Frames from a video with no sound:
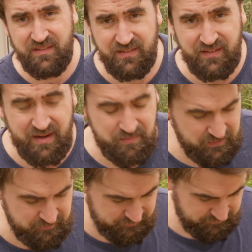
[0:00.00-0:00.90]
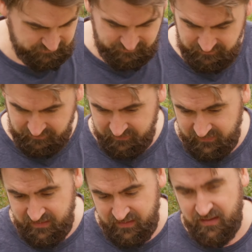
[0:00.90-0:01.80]
is escaping.
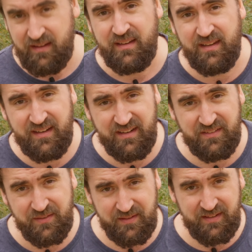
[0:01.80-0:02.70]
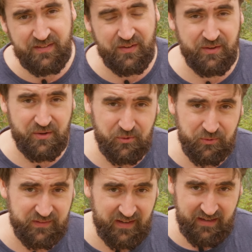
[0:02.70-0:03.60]
You need to do this on a
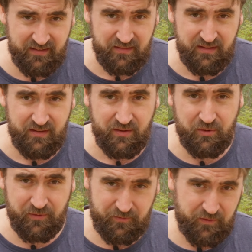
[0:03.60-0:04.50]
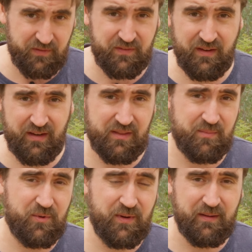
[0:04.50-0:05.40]
cool day or first thing in the
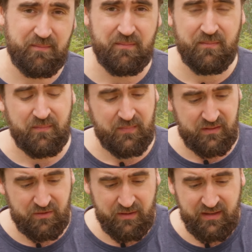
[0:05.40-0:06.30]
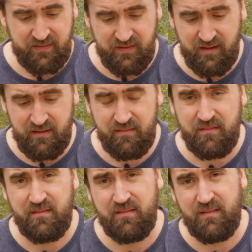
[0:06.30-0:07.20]
morning. Direct sun
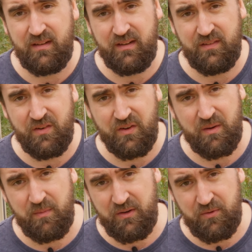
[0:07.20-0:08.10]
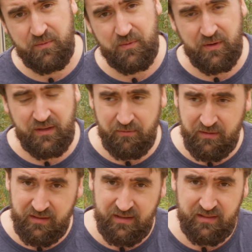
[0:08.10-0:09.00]
is not going to be good for it. You
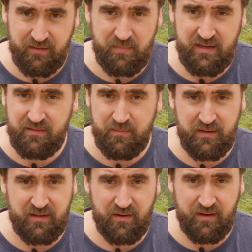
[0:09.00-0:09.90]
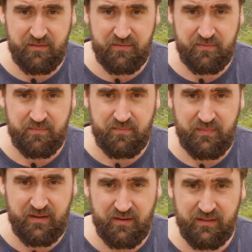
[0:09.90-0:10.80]
really need the meat to be kind of,
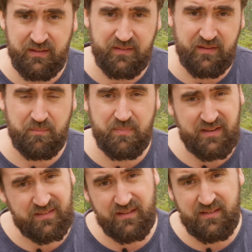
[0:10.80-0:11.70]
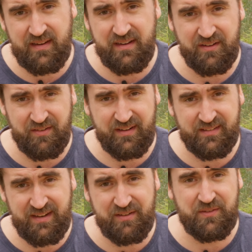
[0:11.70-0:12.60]
less than basically 10 degrees,
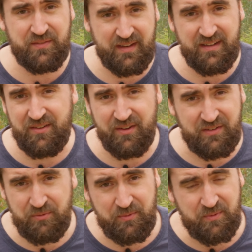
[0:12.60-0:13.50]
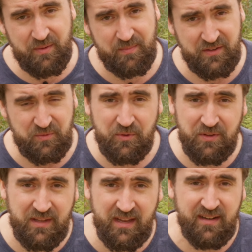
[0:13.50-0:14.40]
10 to 15 degrees. You wouldn't want it much more
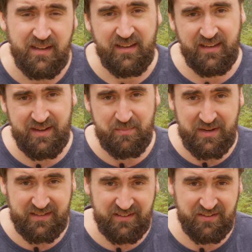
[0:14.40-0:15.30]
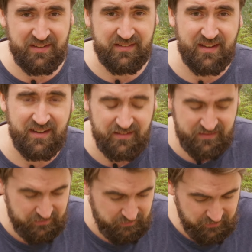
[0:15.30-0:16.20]
than that. You get bacteria starting
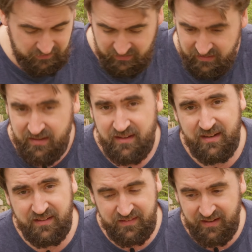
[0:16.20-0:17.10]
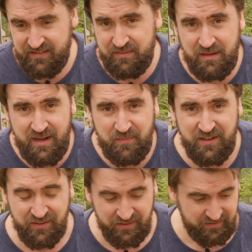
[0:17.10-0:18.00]
to grow and it starts to become a
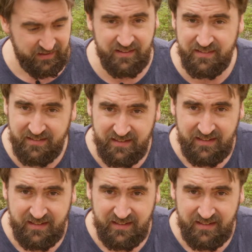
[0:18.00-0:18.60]
health hazard.